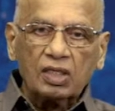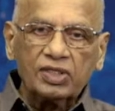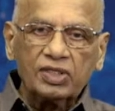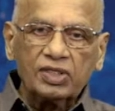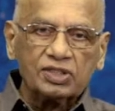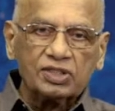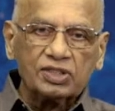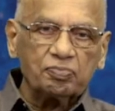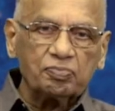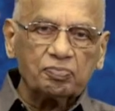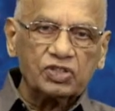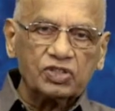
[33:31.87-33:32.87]
Now here is
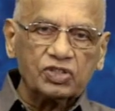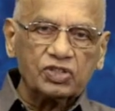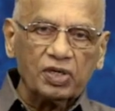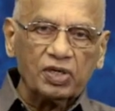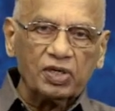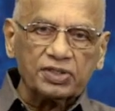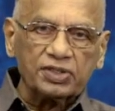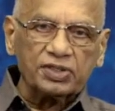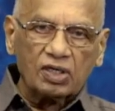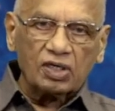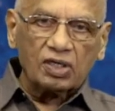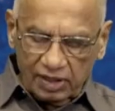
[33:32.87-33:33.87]
the pulse
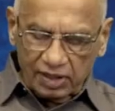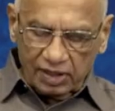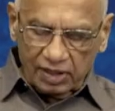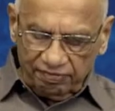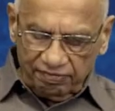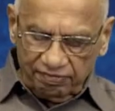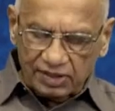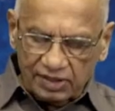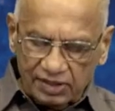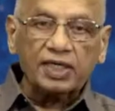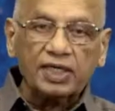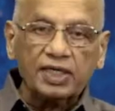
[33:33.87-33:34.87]
duplicator. On the
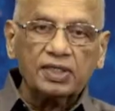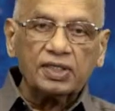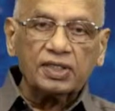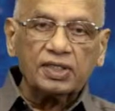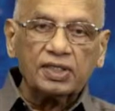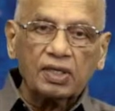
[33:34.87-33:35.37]
left-hand side,